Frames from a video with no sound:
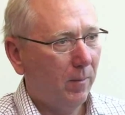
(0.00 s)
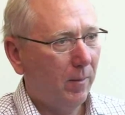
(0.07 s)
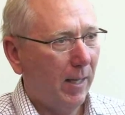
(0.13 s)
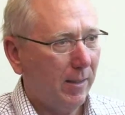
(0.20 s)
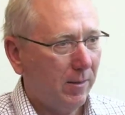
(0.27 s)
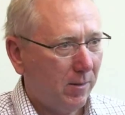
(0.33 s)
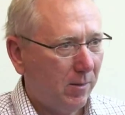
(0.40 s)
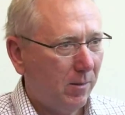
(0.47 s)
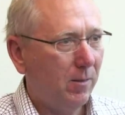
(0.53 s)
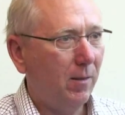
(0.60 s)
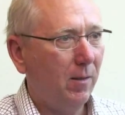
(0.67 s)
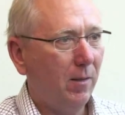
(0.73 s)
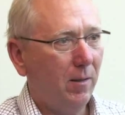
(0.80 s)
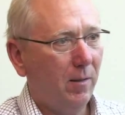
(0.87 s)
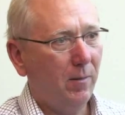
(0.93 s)

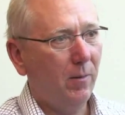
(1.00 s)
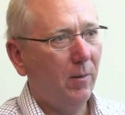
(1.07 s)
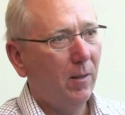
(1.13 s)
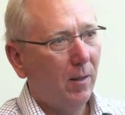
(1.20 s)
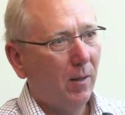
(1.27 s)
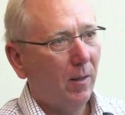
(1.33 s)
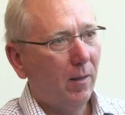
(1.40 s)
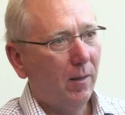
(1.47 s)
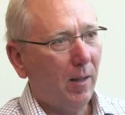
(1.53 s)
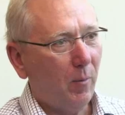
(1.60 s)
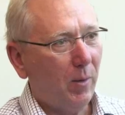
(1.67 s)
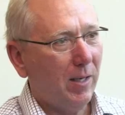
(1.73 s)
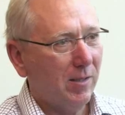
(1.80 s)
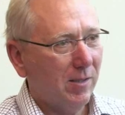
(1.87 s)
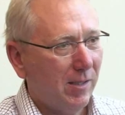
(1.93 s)
that
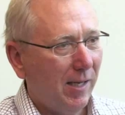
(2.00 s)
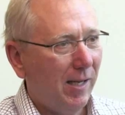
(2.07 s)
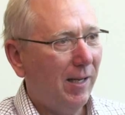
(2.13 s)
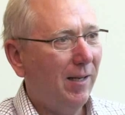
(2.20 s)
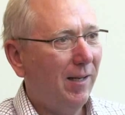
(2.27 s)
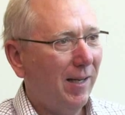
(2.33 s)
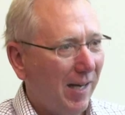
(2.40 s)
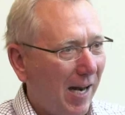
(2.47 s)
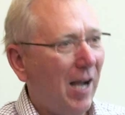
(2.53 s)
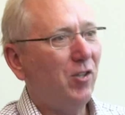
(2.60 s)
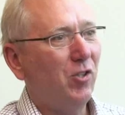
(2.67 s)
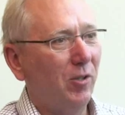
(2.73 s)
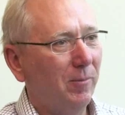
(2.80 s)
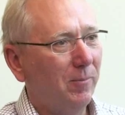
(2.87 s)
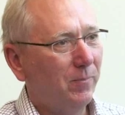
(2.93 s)
we can see in
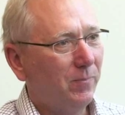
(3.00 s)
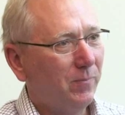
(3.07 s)
action.